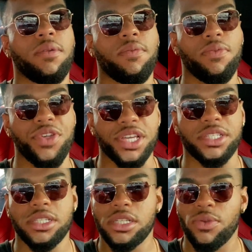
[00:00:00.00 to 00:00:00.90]

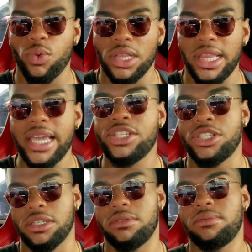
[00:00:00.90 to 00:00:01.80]
this
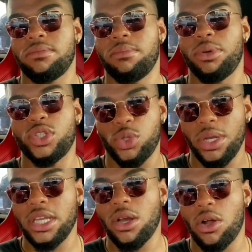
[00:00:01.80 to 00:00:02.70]
relation
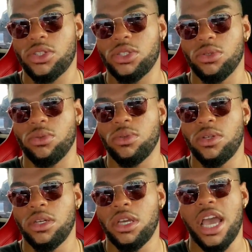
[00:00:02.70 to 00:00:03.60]
between y'all two.
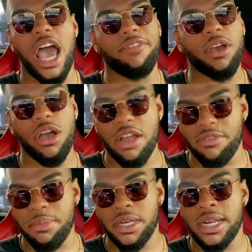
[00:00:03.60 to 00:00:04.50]
Have y'all ever
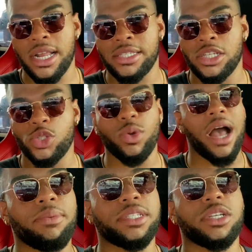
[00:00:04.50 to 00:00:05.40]
been in that situation?
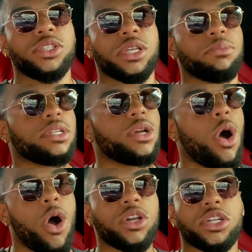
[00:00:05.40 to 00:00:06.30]
tell you something.
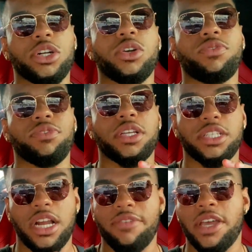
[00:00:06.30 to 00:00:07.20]
All the girlfriends
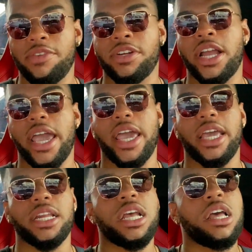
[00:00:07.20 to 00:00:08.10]
that I've ever
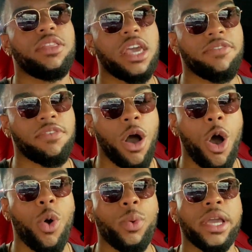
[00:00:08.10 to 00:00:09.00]
had, they've
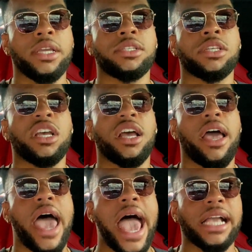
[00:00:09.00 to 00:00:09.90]
always
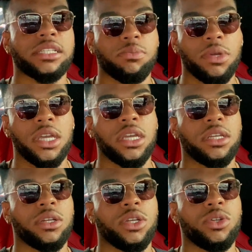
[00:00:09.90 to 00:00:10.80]
asked me,
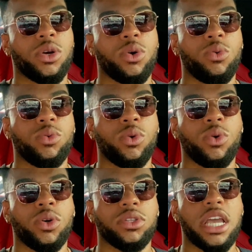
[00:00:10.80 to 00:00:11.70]
you know,
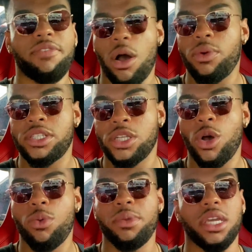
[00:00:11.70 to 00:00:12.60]
they've always
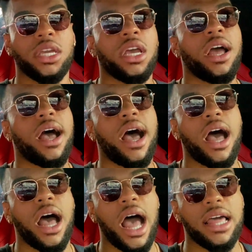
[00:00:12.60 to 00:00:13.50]
told me,
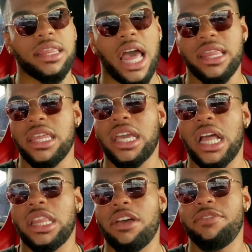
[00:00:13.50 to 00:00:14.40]
I think I
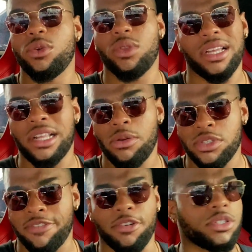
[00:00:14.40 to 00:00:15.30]
love you. Like, that was
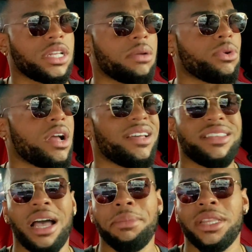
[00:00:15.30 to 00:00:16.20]
the first time, or
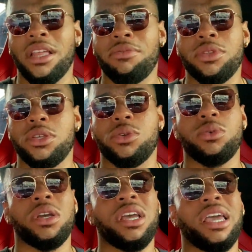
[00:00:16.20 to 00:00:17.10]
I'm in love with you,
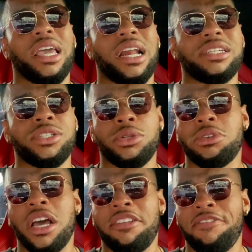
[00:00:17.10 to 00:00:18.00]
and I just don't know
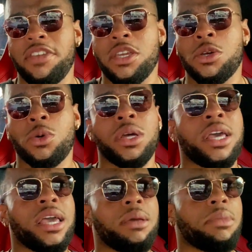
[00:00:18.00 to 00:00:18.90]
how to feel,
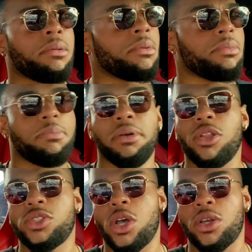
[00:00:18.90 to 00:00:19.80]
and blah, blah, blah, be pillow
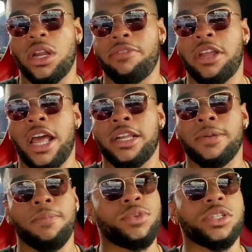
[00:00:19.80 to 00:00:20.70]
talking after that,
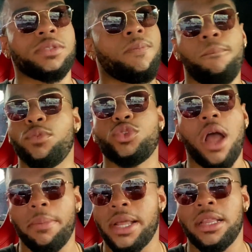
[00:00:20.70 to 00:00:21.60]
and just
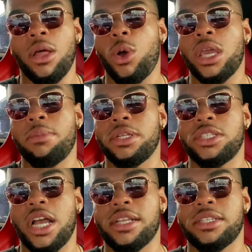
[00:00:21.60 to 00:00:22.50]
drop that long-hammered
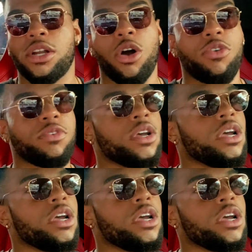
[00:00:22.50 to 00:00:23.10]
Johnson off.